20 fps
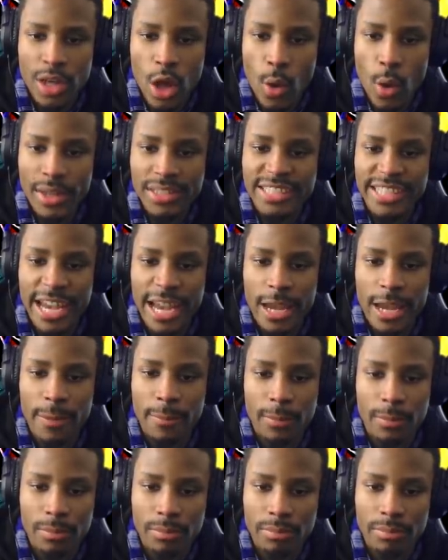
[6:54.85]
No
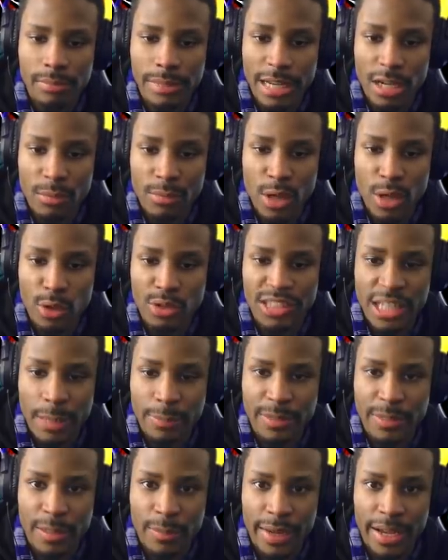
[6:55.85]
escape. Let them know
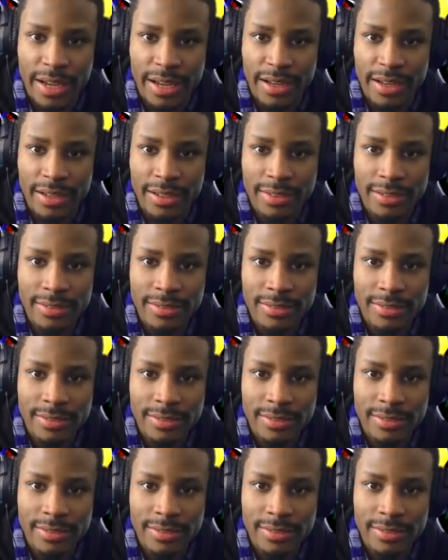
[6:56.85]
something, man.